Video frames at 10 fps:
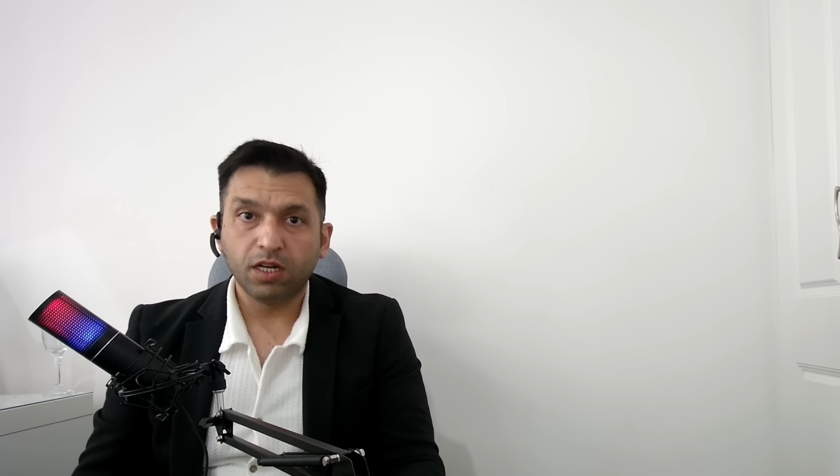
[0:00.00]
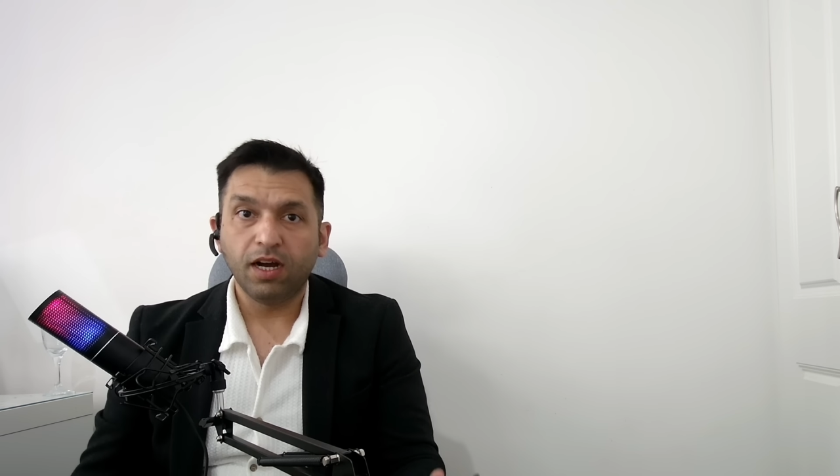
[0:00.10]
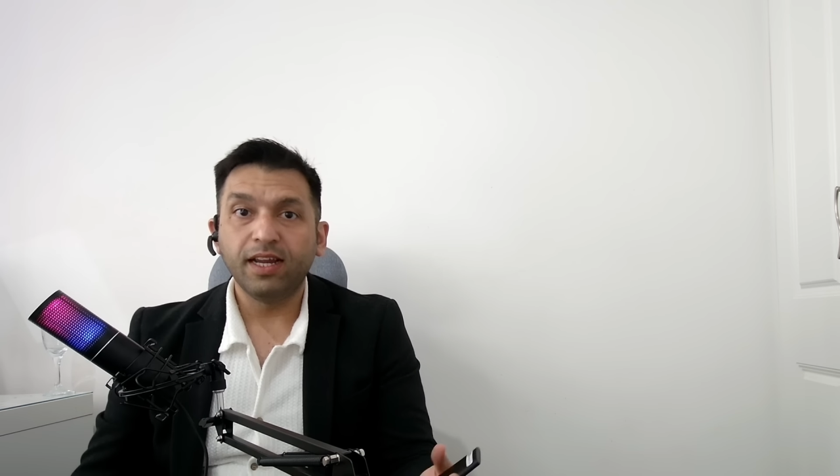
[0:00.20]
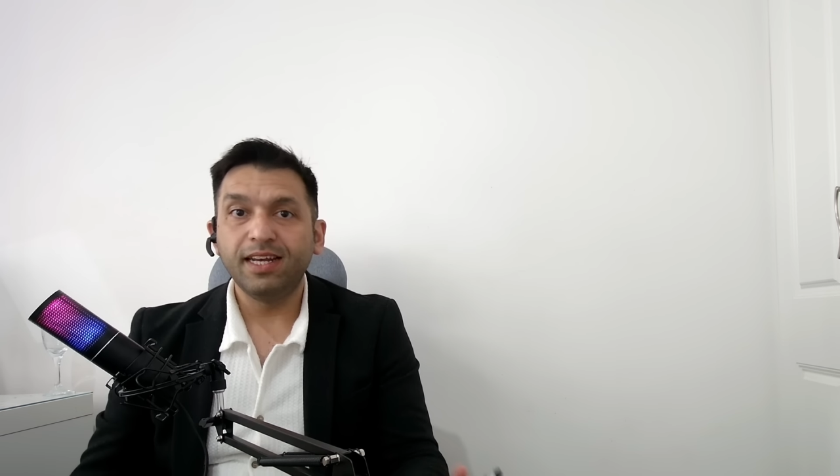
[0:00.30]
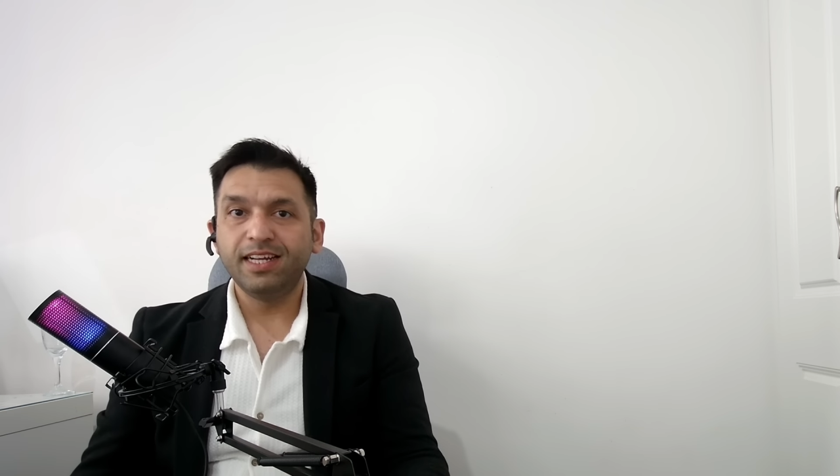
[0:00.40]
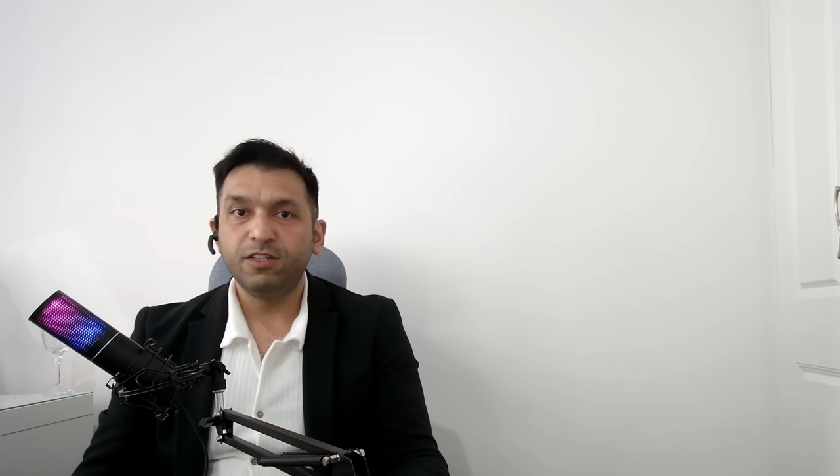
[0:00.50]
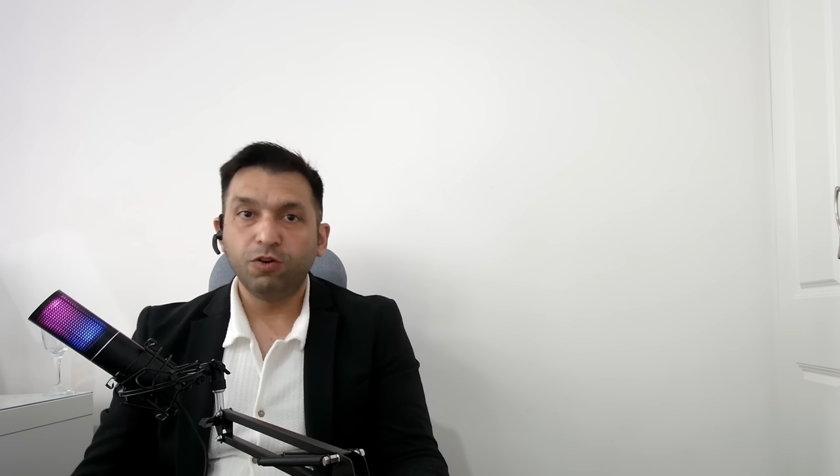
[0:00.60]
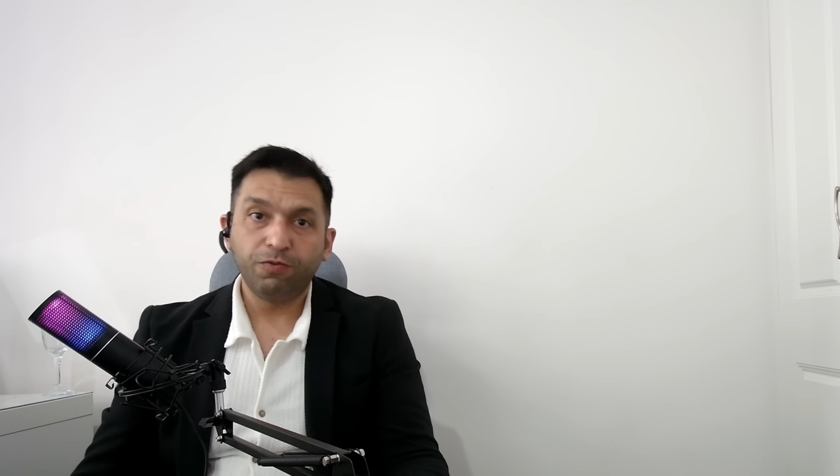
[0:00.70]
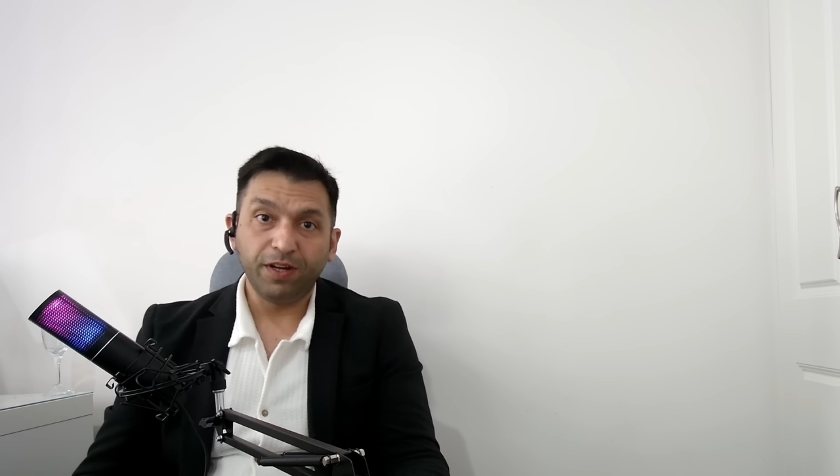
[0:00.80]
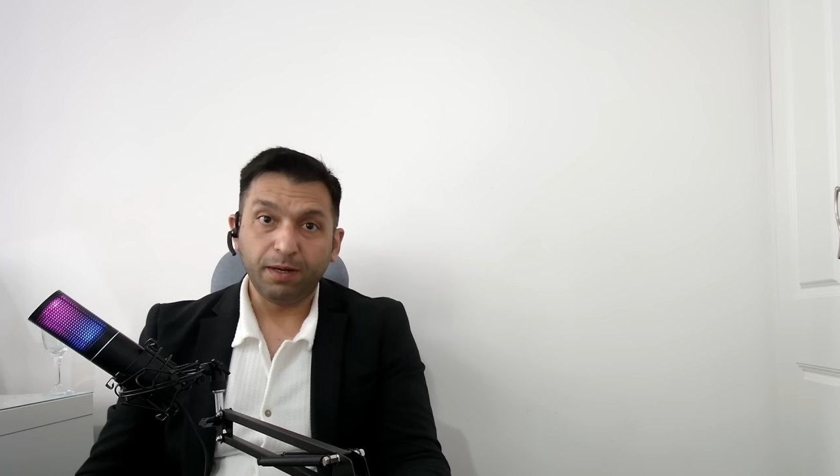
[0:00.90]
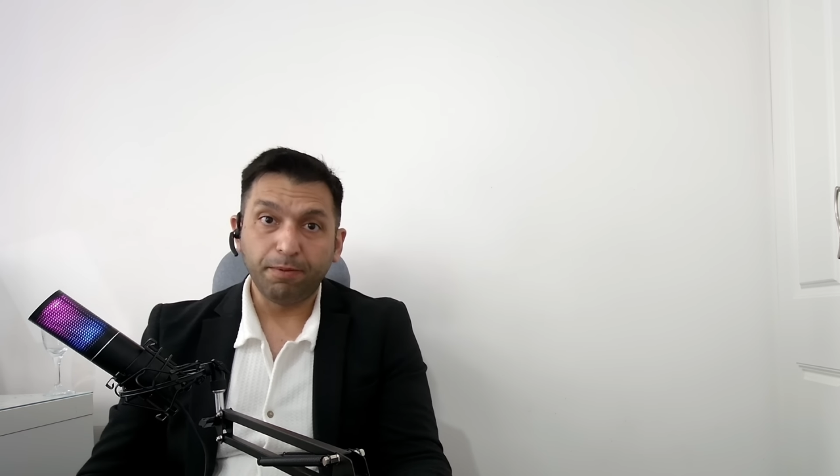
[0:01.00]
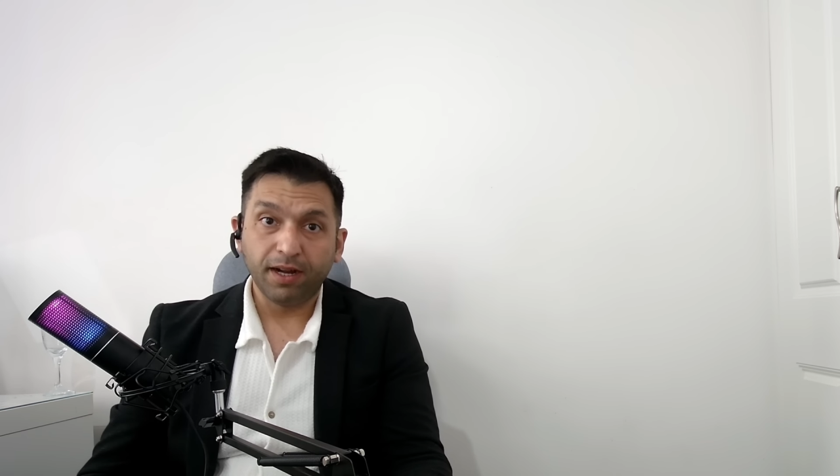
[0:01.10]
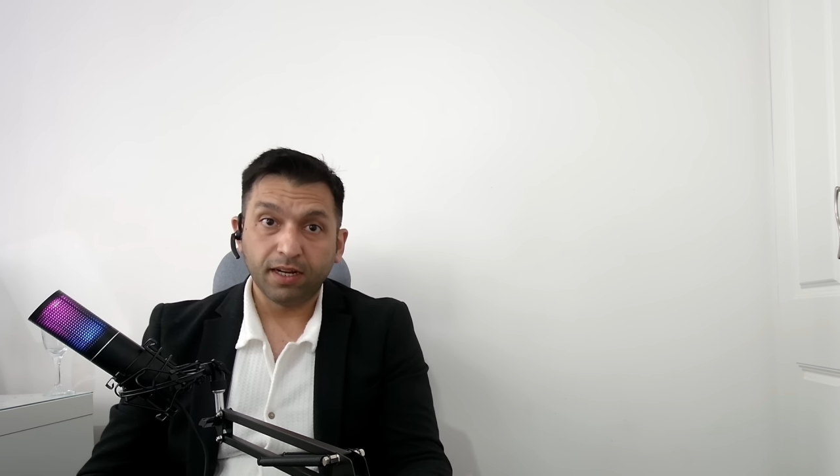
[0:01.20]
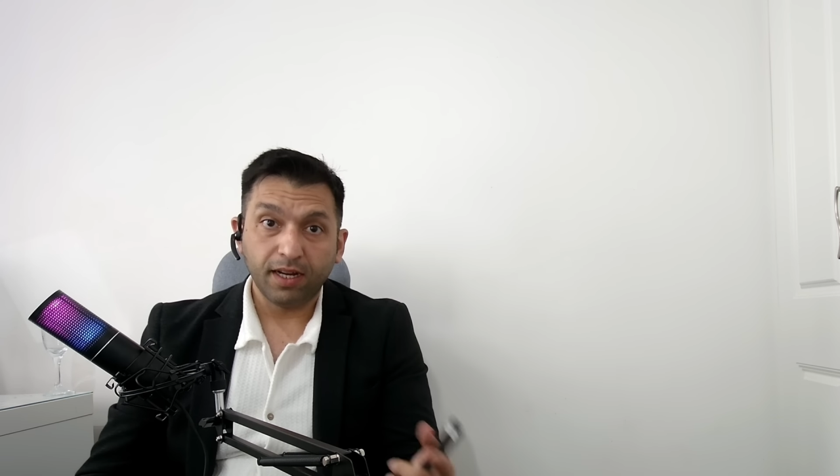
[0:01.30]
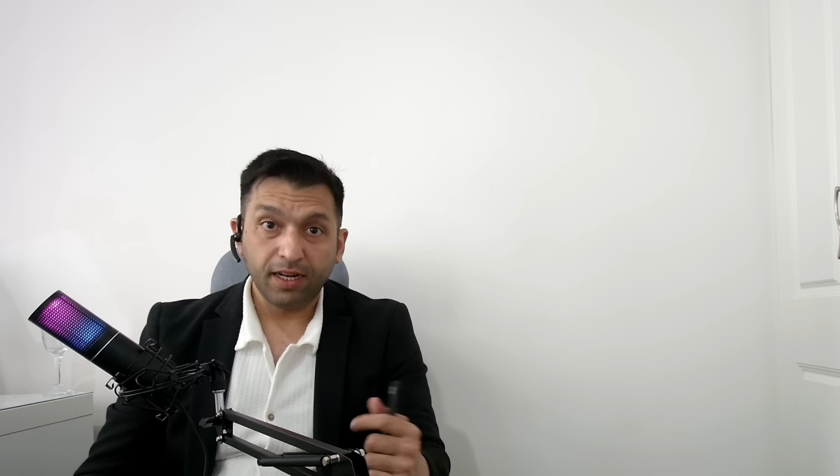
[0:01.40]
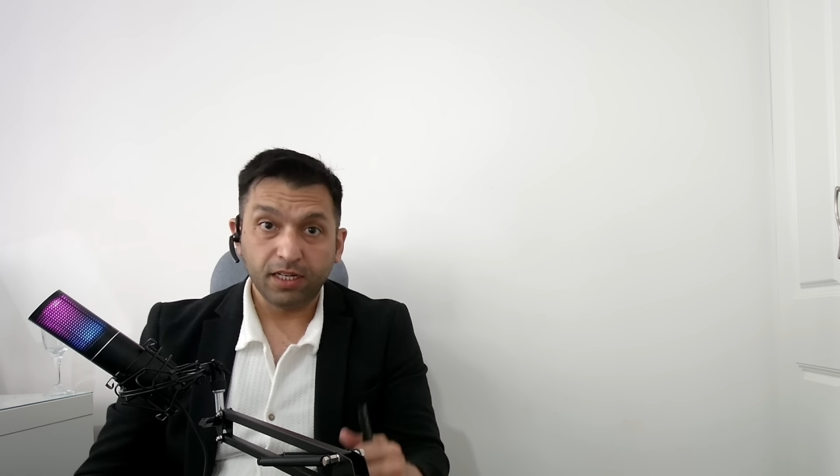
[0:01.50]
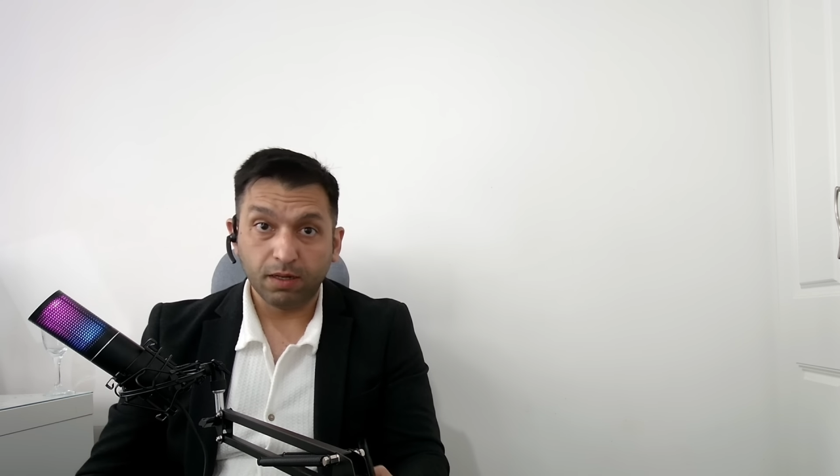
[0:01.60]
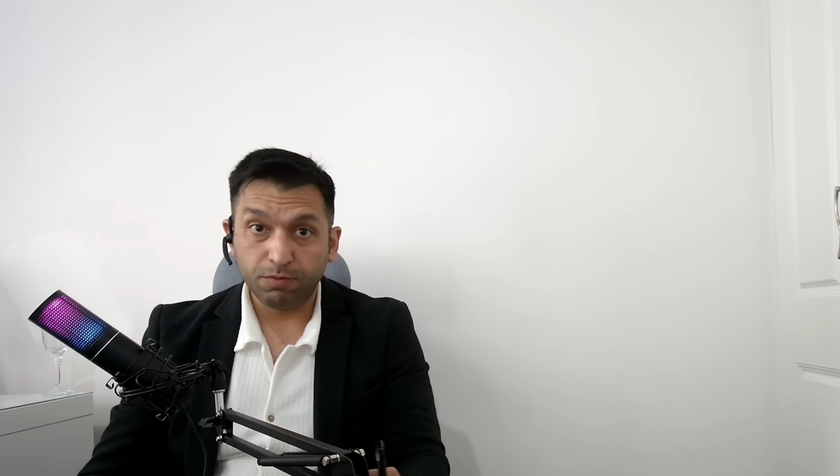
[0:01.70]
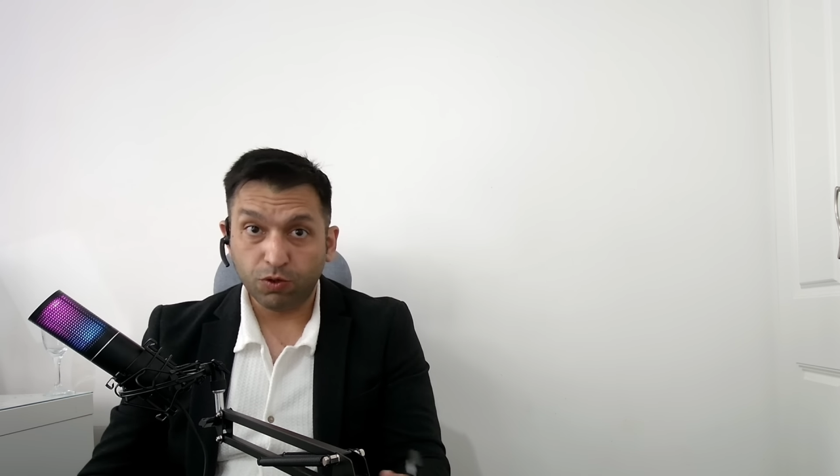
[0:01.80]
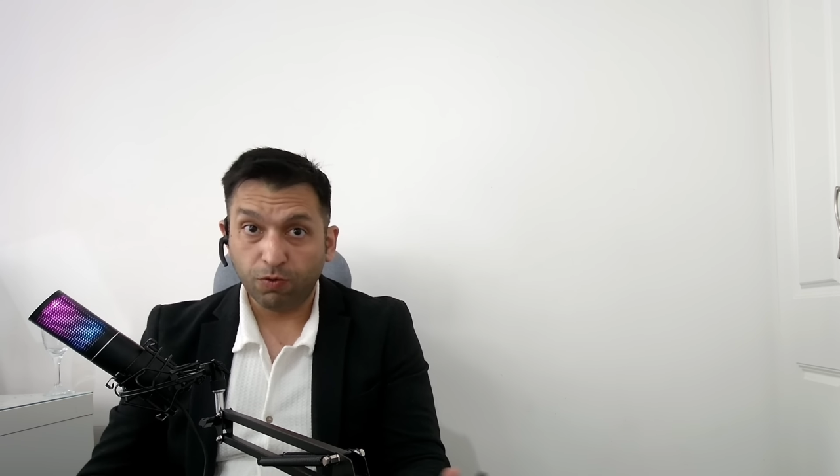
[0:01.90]
I need your feedback in
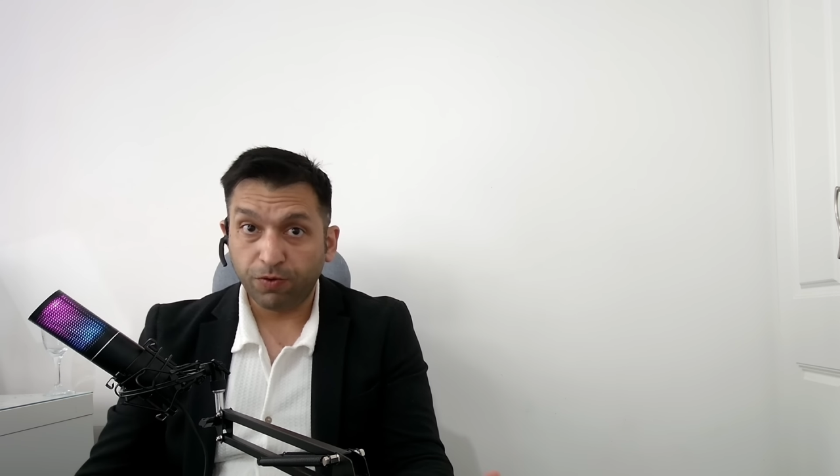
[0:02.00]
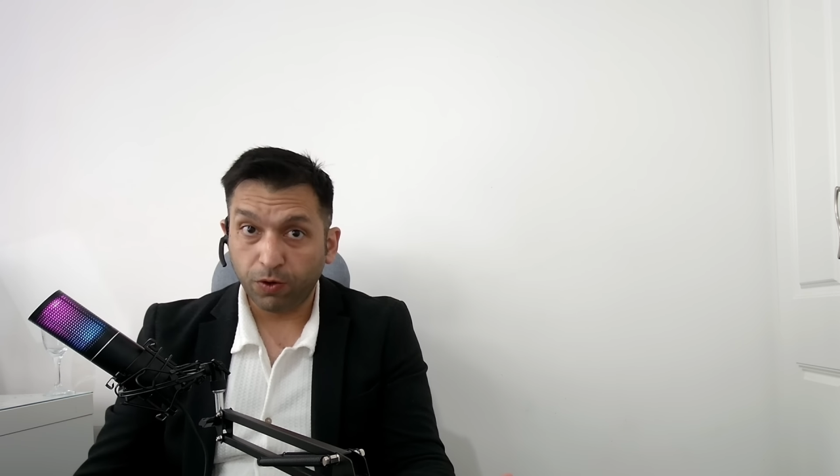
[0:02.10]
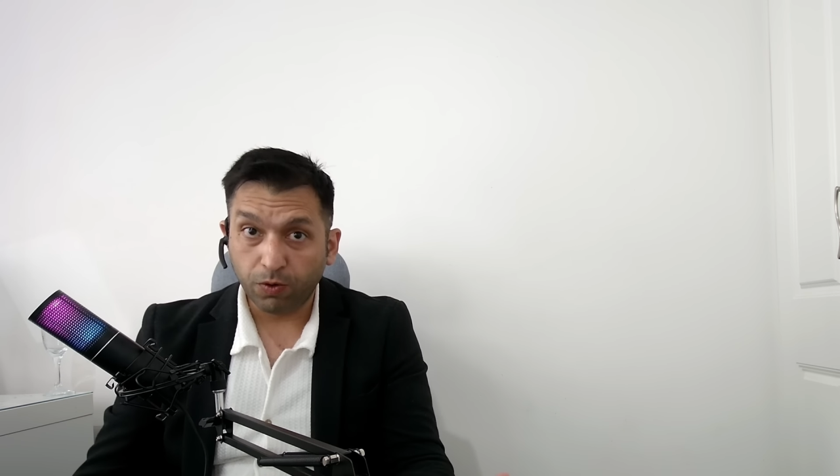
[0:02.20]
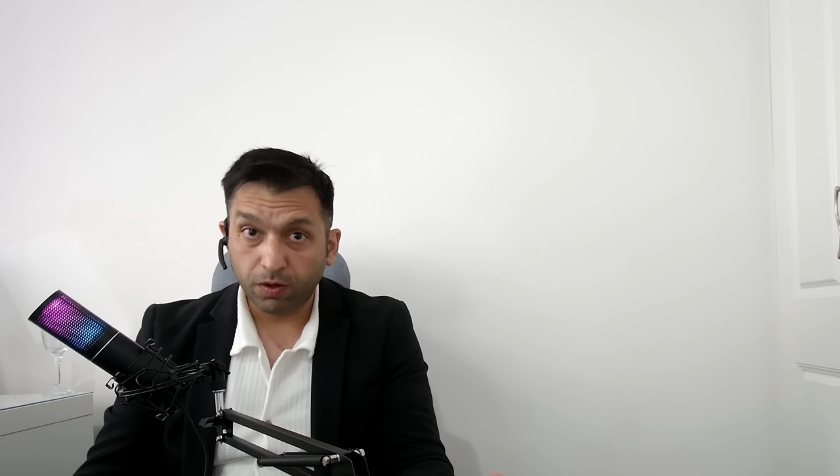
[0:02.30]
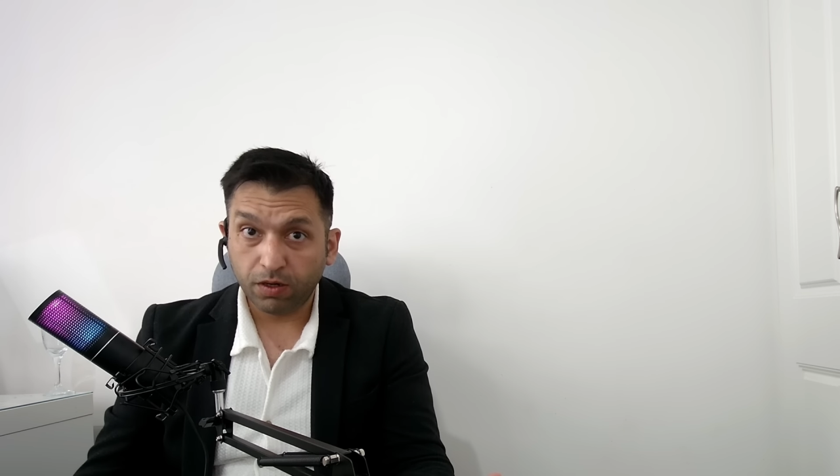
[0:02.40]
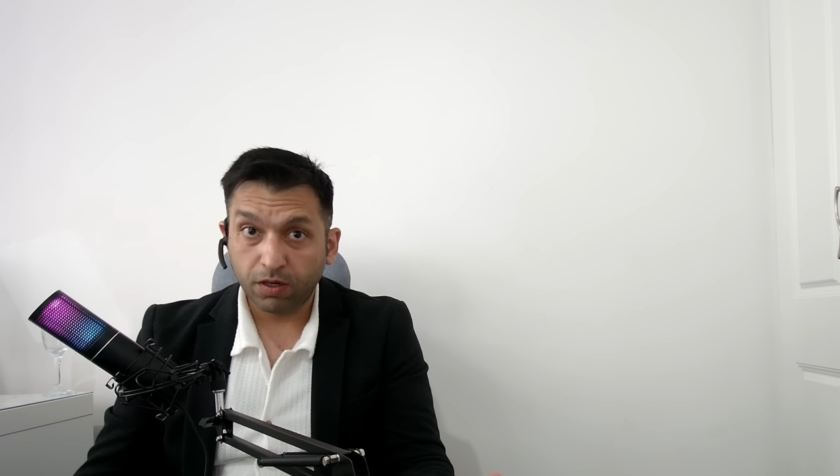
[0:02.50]
terms of your